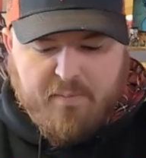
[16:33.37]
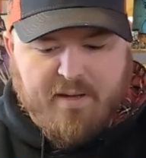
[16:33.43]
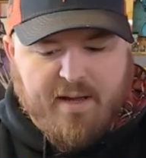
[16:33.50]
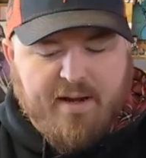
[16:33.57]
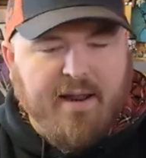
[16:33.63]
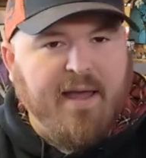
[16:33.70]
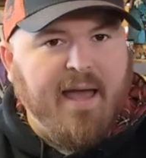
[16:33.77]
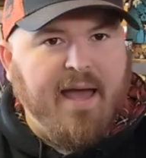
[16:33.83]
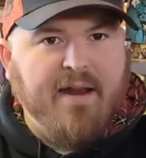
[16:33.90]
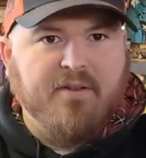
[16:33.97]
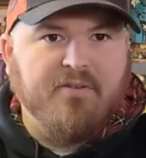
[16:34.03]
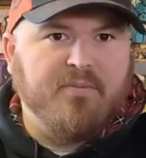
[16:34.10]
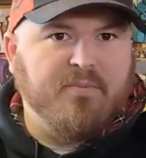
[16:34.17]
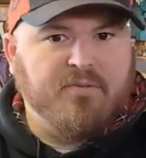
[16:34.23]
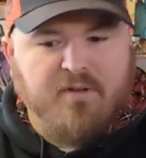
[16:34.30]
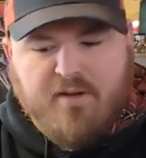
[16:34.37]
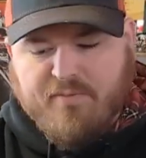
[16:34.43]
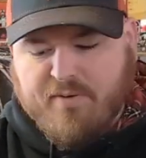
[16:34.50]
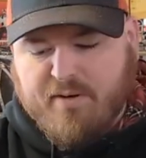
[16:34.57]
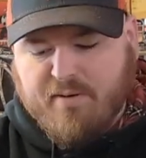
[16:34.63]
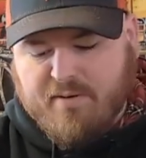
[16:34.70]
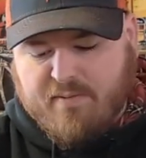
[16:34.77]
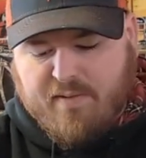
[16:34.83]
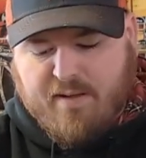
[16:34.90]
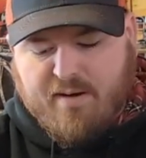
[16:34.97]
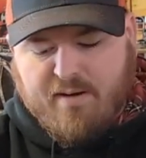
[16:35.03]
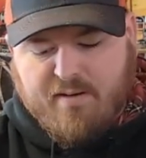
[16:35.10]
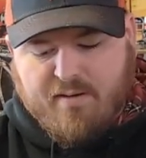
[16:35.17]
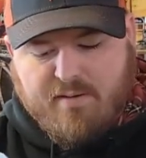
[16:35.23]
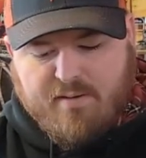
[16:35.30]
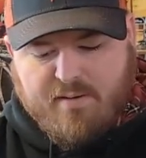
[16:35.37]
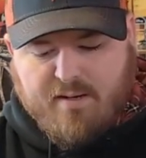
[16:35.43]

me kind of added some stuff here and there,